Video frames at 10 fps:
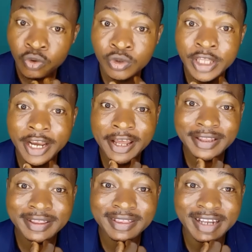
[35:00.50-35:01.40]

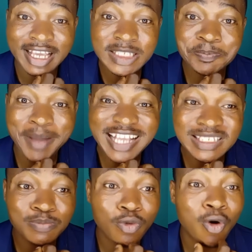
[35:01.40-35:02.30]
Udele
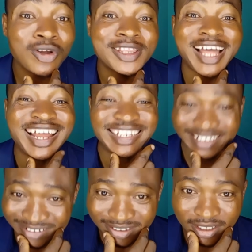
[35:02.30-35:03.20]
trespassed more
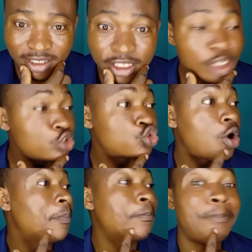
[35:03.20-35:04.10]
than he
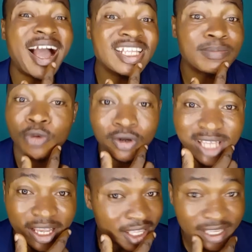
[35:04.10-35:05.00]
chop bite more
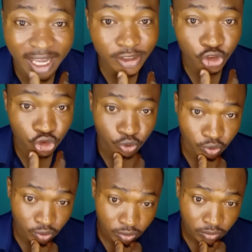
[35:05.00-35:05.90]
than he can chew.
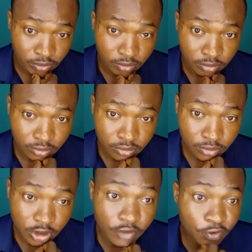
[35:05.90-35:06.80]

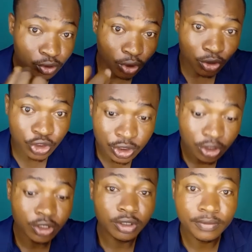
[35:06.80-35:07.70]
Even
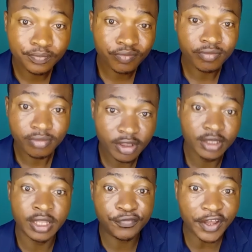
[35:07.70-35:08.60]
those
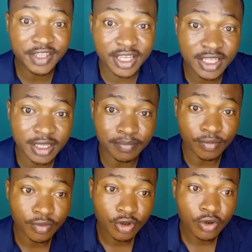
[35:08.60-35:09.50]
defending
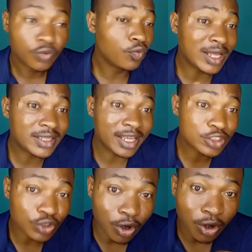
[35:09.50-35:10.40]
him, when they
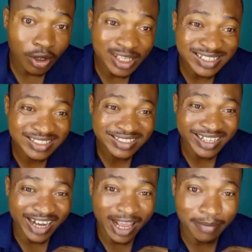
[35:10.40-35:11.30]
saw his
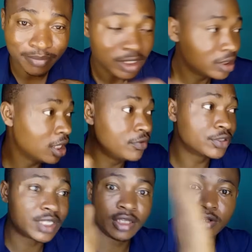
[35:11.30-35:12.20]
crime, they
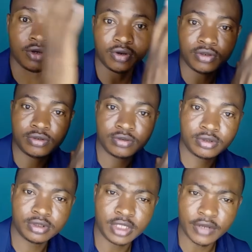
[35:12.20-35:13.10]
will say no,
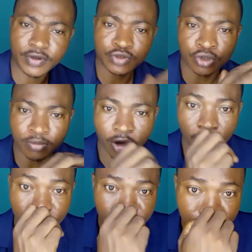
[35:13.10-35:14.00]
they will zoom
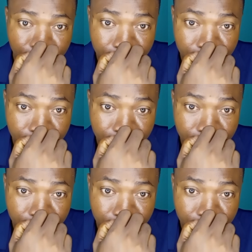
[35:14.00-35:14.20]
off.